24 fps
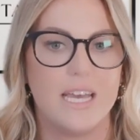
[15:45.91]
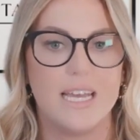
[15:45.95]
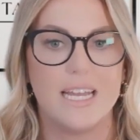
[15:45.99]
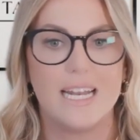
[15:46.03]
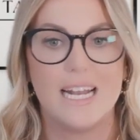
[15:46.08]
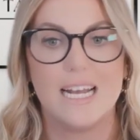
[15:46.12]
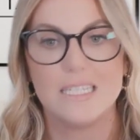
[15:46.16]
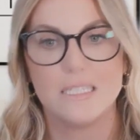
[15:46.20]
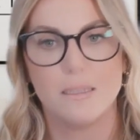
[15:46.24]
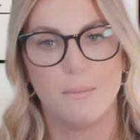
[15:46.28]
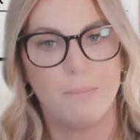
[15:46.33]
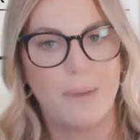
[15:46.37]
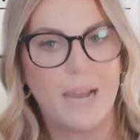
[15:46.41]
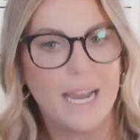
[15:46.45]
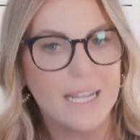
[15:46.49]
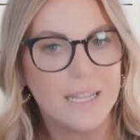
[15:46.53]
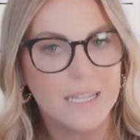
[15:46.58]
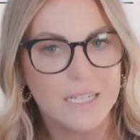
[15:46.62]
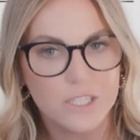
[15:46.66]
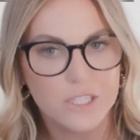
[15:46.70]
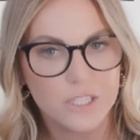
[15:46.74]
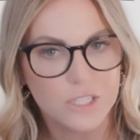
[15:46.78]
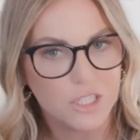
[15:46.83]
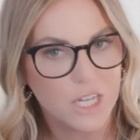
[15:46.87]
It has a
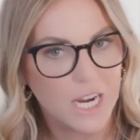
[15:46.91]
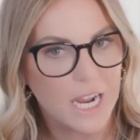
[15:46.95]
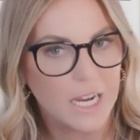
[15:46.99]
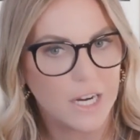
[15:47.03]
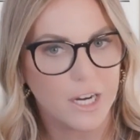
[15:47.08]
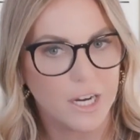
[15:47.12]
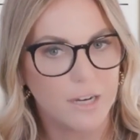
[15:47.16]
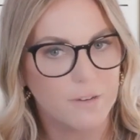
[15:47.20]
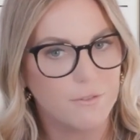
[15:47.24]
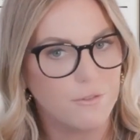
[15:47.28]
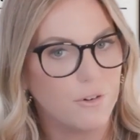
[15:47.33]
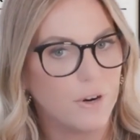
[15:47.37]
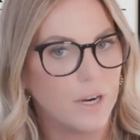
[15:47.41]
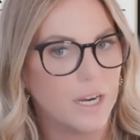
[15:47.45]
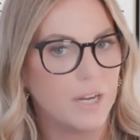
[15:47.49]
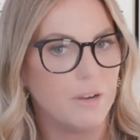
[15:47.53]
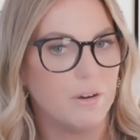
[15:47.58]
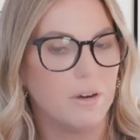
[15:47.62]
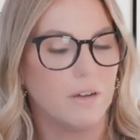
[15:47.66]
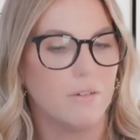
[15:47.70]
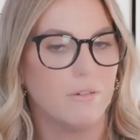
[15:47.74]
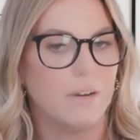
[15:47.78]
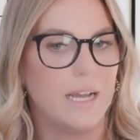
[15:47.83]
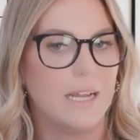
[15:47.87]
mileage tracker for you
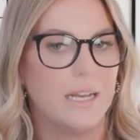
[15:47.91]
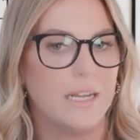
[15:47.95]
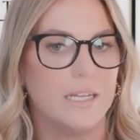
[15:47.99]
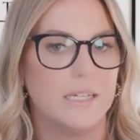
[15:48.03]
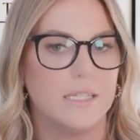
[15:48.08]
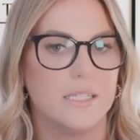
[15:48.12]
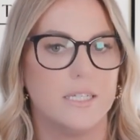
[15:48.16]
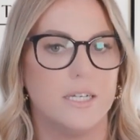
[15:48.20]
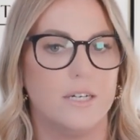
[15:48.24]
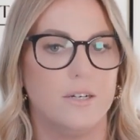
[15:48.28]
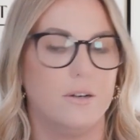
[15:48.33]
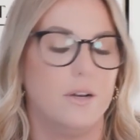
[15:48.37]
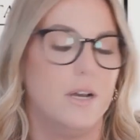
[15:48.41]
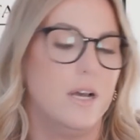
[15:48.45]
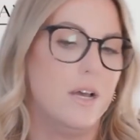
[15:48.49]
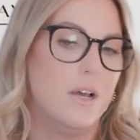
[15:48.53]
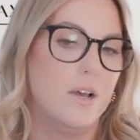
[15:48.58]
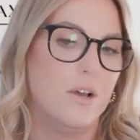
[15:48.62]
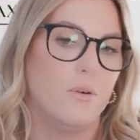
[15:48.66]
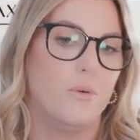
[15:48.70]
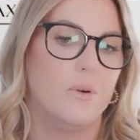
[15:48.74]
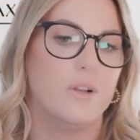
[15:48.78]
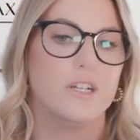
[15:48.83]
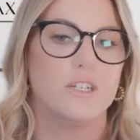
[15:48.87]
already. So
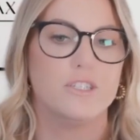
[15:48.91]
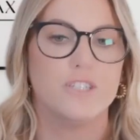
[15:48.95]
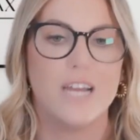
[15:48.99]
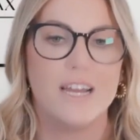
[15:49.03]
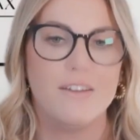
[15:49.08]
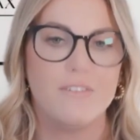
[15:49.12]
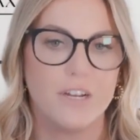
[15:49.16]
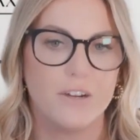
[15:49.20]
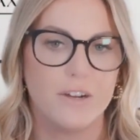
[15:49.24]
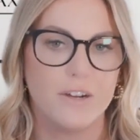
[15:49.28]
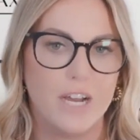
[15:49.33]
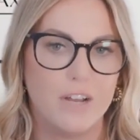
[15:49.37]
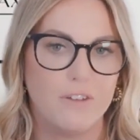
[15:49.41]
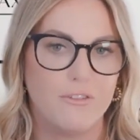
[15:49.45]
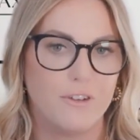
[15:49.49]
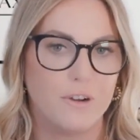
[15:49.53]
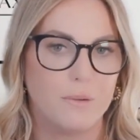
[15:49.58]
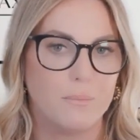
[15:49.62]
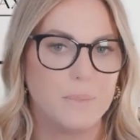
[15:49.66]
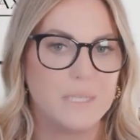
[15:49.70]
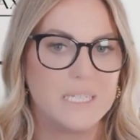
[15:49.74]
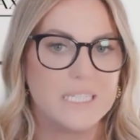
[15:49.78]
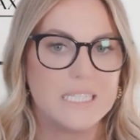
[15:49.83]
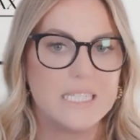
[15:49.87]
when you're driving around for
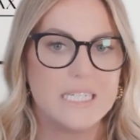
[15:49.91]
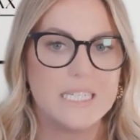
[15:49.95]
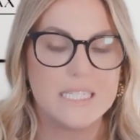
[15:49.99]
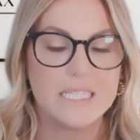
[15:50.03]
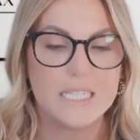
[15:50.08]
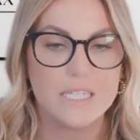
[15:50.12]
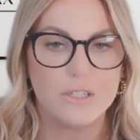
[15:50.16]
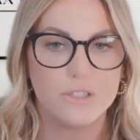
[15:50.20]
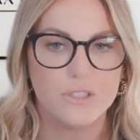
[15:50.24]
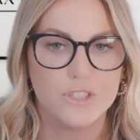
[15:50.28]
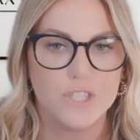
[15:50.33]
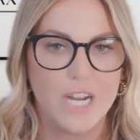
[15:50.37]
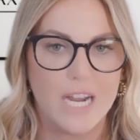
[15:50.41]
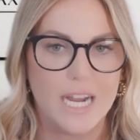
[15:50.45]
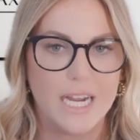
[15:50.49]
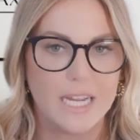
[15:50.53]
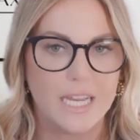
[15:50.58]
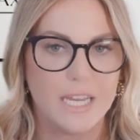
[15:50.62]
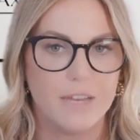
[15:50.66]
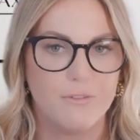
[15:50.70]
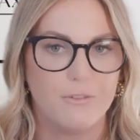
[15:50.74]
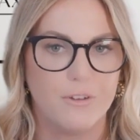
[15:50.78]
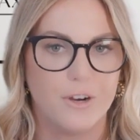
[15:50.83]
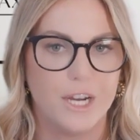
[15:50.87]
business, it'll track
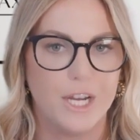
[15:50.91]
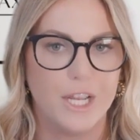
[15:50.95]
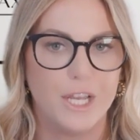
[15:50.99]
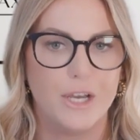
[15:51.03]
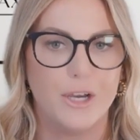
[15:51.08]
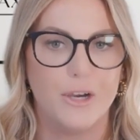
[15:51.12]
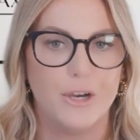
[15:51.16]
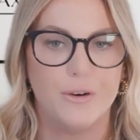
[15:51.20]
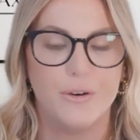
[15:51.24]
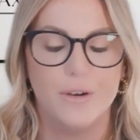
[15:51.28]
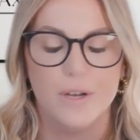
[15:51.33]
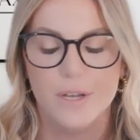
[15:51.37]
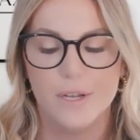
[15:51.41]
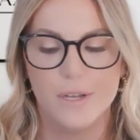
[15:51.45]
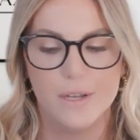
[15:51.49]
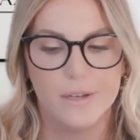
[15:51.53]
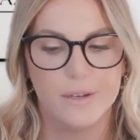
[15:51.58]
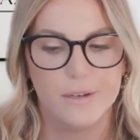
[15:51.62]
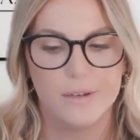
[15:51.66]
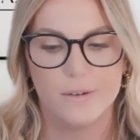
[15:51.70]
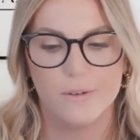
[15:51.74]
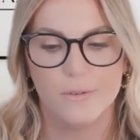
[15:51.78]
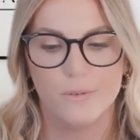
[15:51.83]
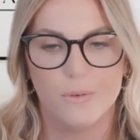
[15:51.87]
it for you.
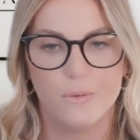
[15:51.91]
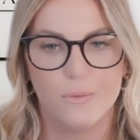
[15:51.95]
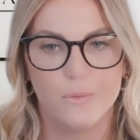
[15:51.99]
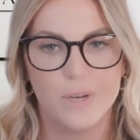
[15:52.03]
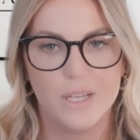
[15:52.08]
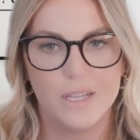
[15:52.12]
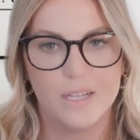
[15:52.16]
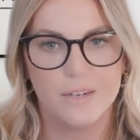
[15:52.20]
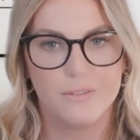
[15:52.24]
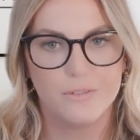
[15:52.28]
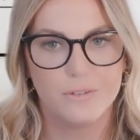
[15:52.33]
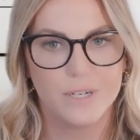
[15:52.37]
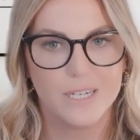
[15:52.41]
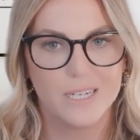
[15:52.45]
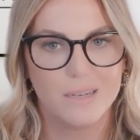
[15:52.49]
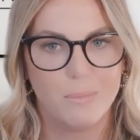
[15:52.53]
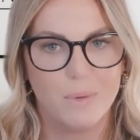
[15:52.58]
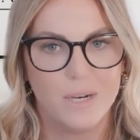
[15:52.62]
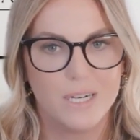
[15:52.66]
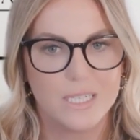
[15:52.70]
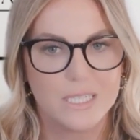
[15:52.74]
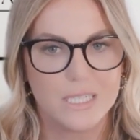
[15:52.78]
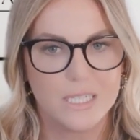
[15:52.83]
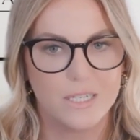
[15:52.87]
We love
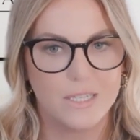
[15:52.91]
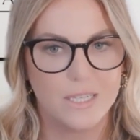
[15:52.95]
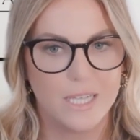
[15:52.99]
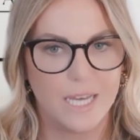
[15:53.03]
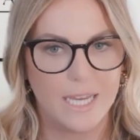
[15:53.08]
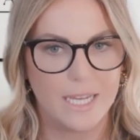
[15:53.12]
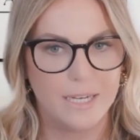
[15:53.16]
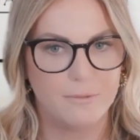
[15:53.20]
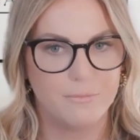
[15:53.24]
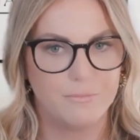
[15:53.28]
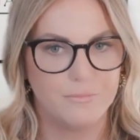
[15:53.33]
QuickBooks Online.